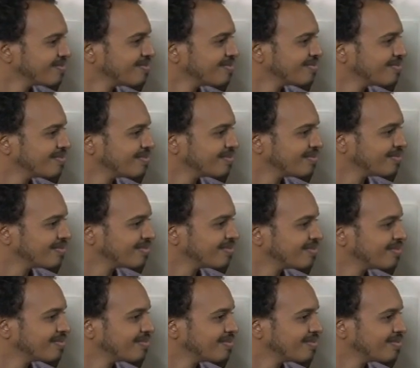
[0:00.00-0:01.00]

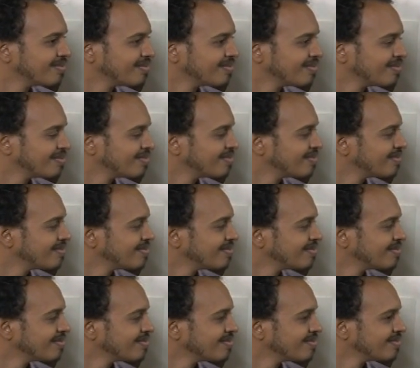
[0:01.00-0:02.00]

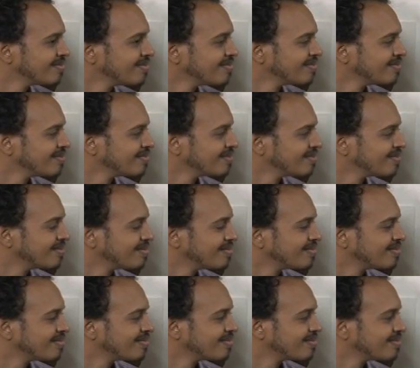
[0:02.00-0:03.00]

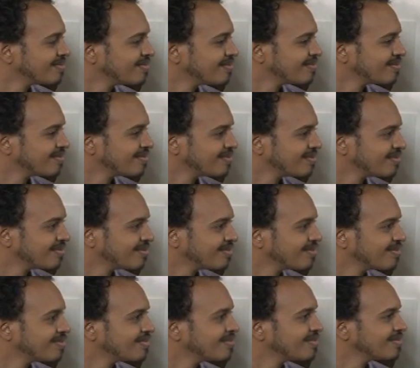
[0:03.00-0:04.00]

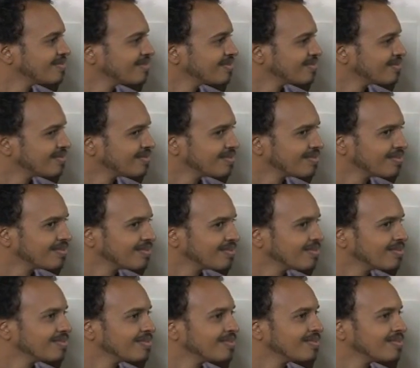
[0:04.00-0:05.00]

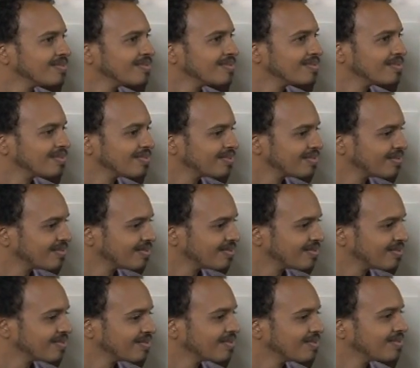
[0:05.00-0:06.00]

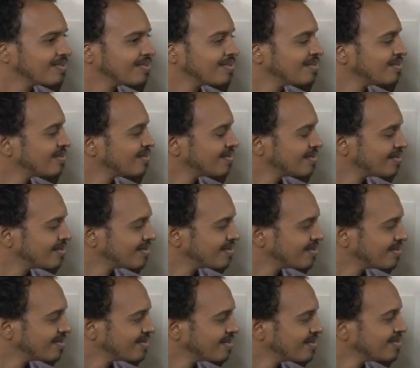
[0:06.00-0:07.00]

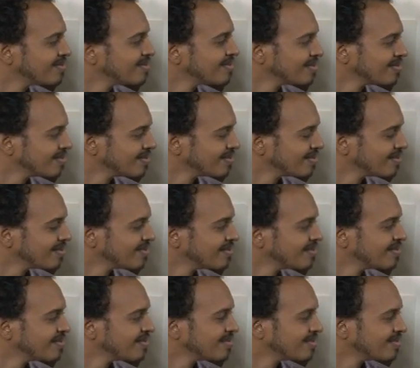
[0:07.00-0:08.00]
[no speech]